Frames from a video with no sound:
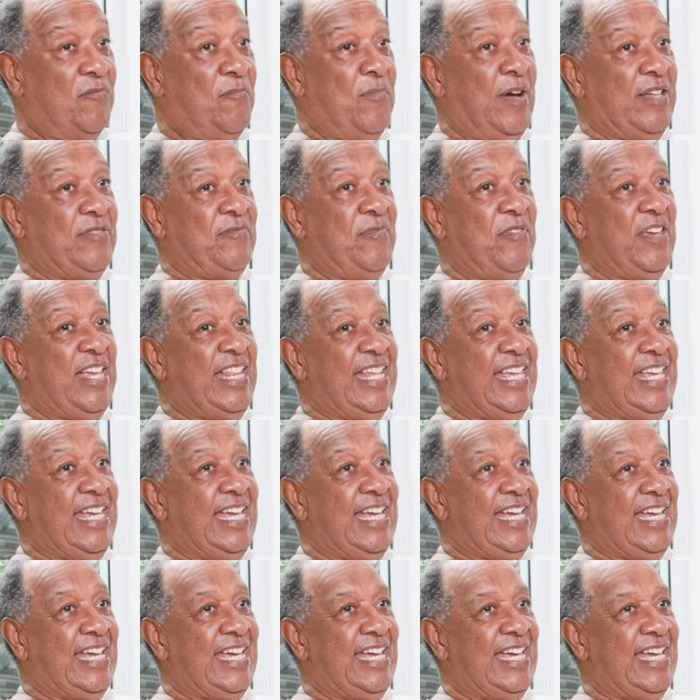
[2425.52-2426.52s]
but
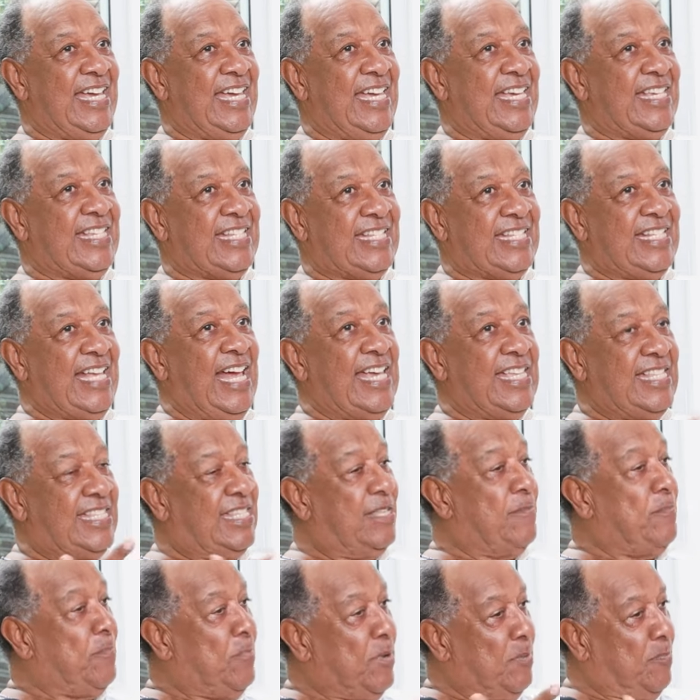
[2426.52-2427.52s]
very
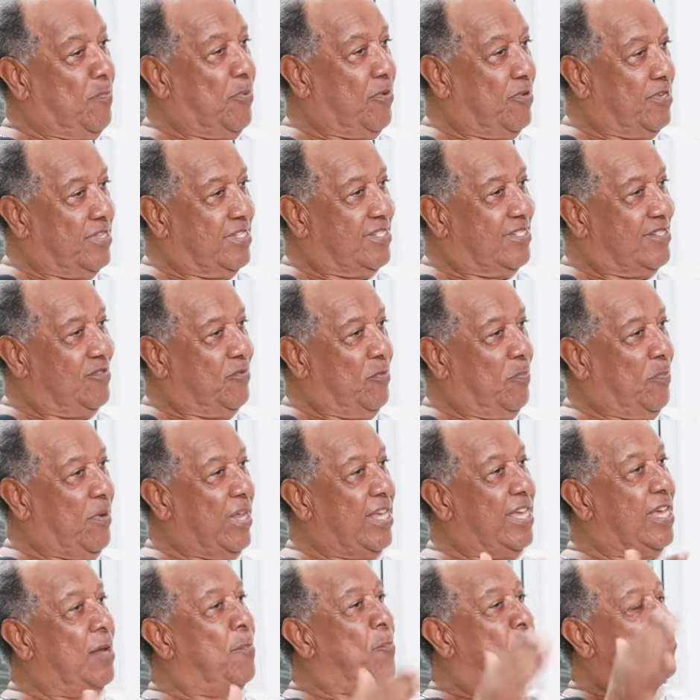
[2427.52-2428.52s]
excited people. So
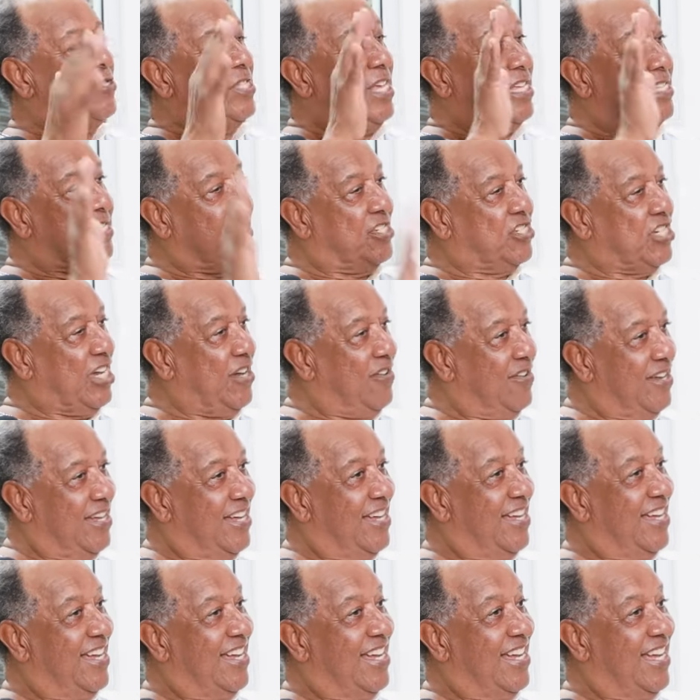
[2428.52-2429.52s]
play and all these
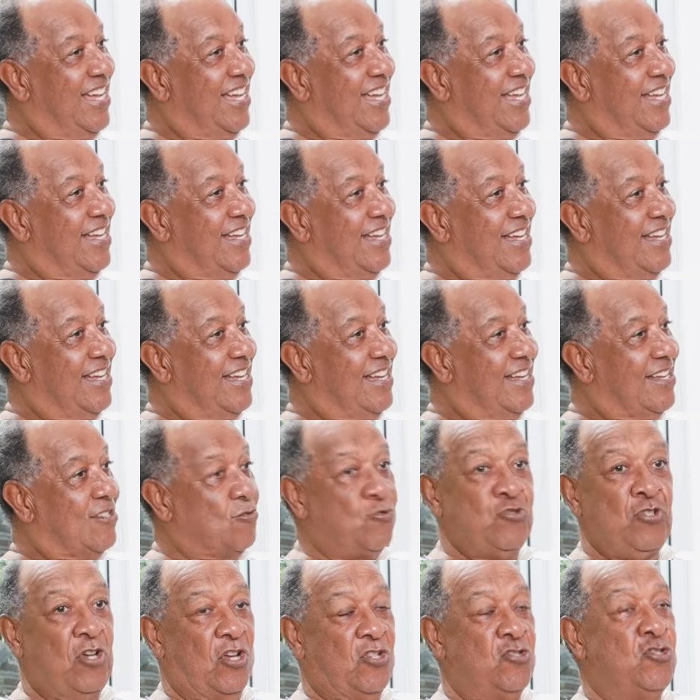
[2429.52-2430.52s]
places movie, to Femet?
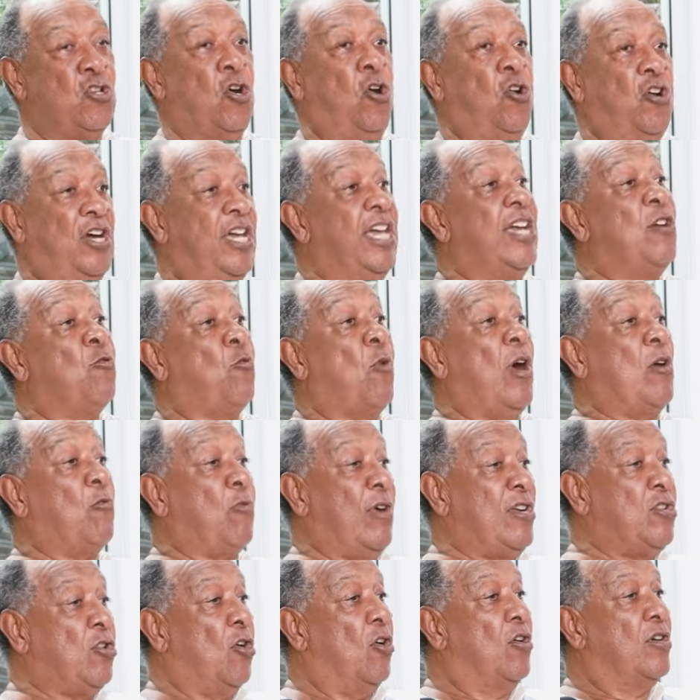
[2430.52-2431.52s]
No. In or
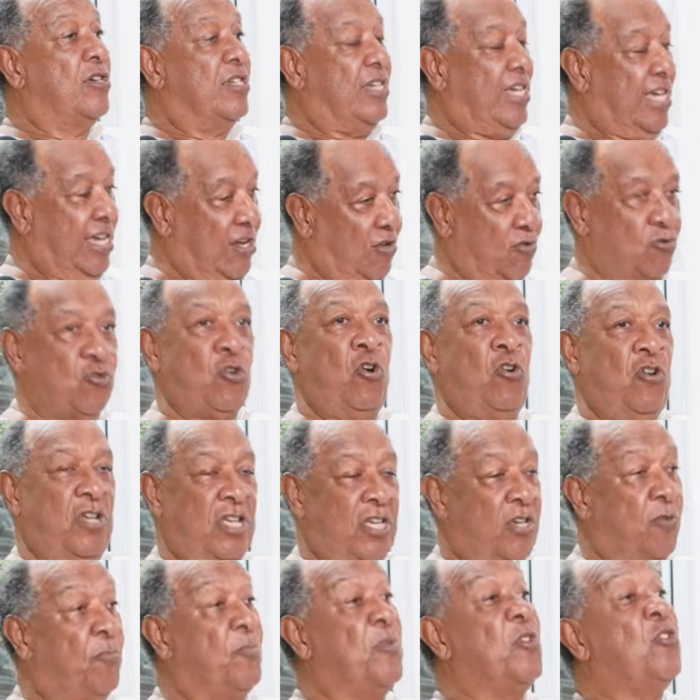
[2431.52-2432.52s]
you left no. them in No,
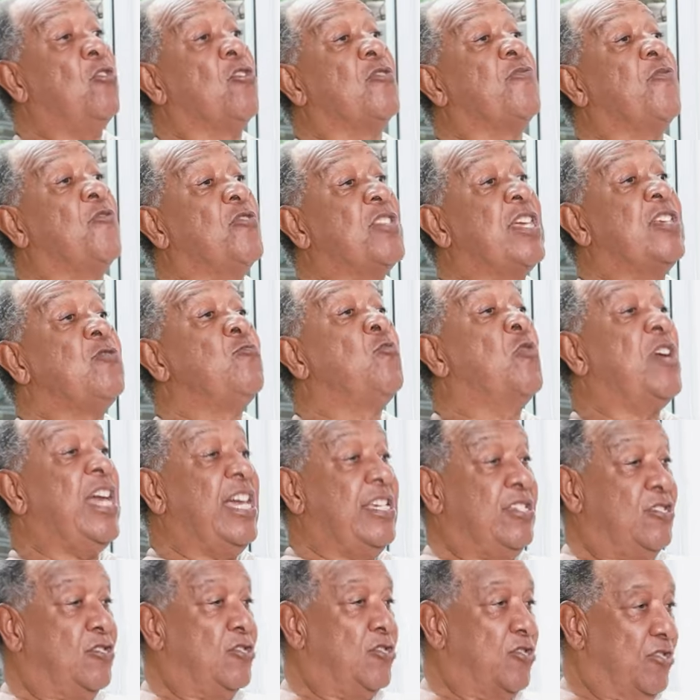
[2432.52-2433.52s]
because for the
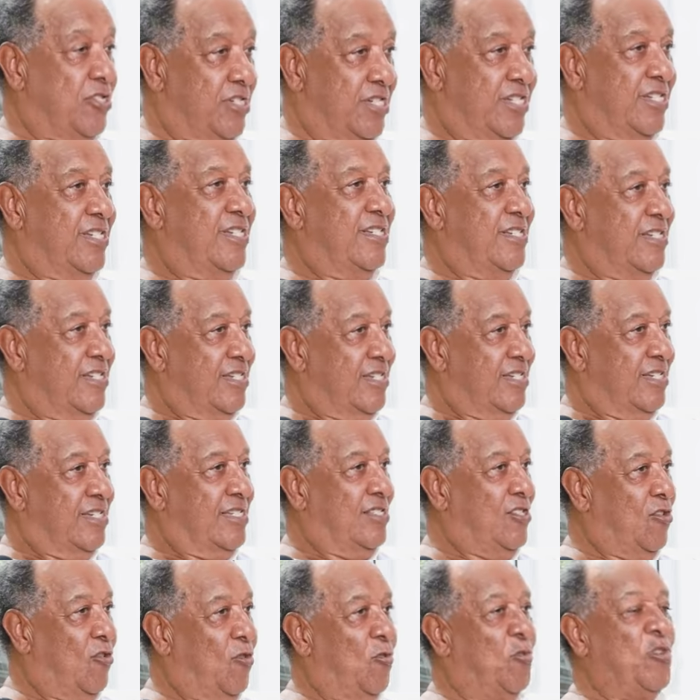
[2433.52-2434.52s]
education. Yeah, you left them
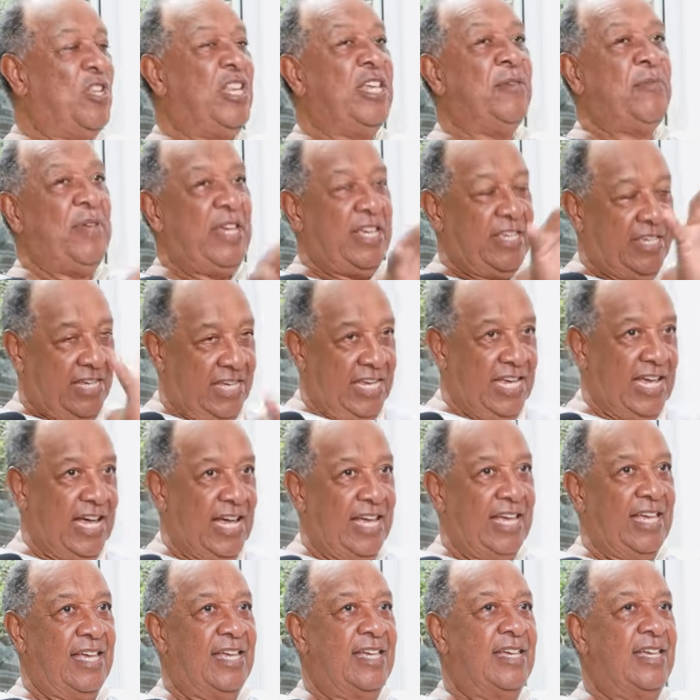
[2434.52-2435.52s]
here. No, we living
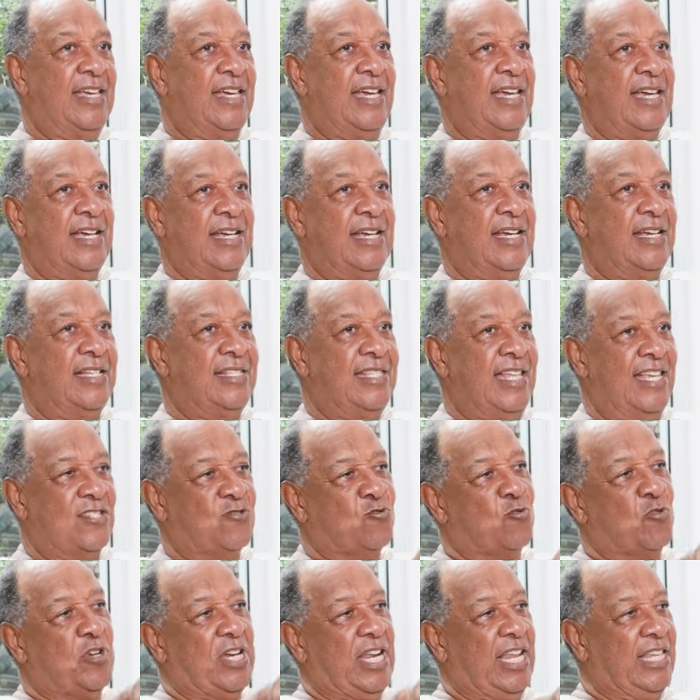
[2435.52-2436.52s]
here in,
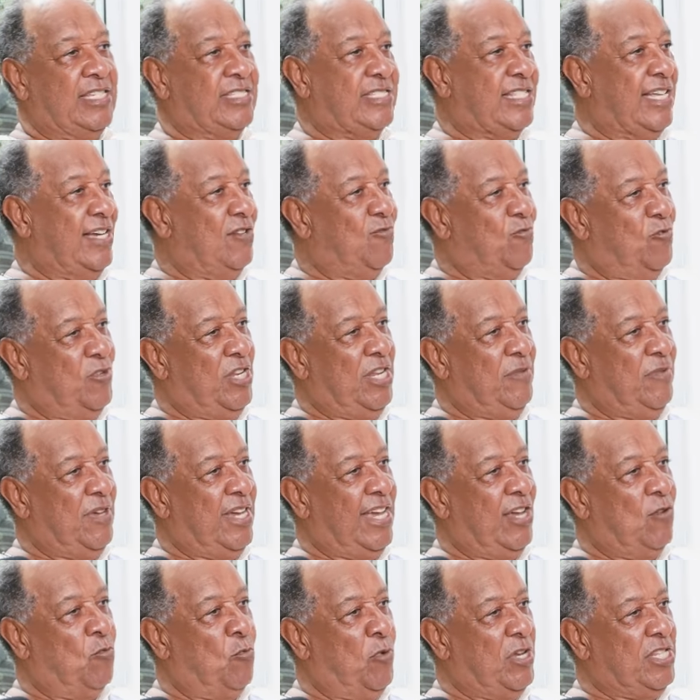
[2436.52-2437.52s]
next Cresta. we
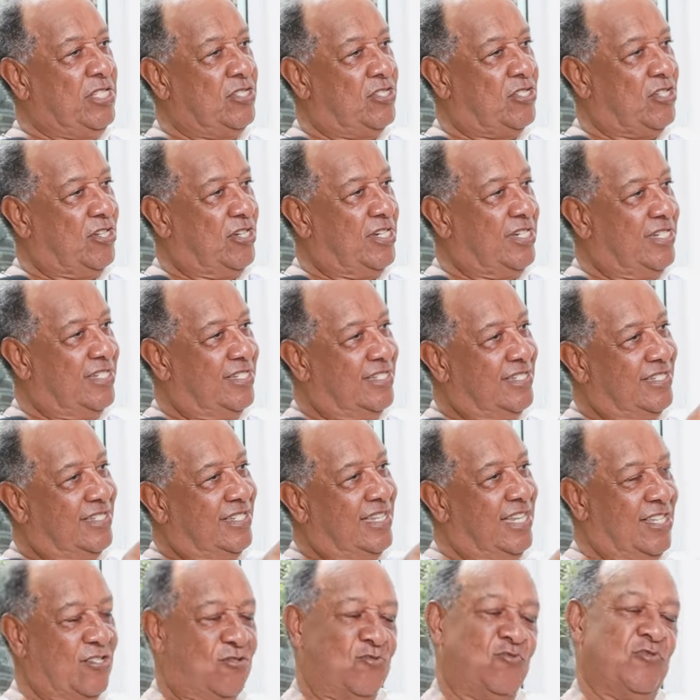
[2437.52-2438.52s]
living in Windsor.
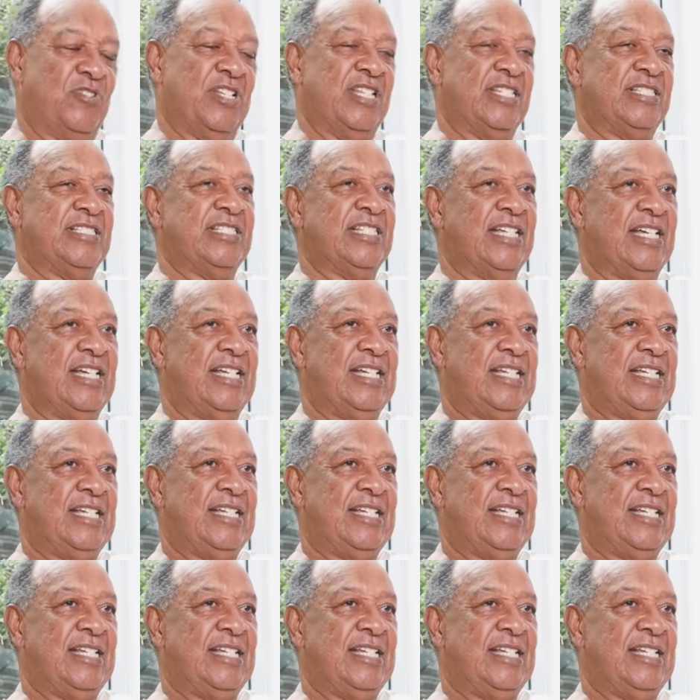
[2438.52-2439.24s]
Okay, next Windsor, Cresta. Yeah.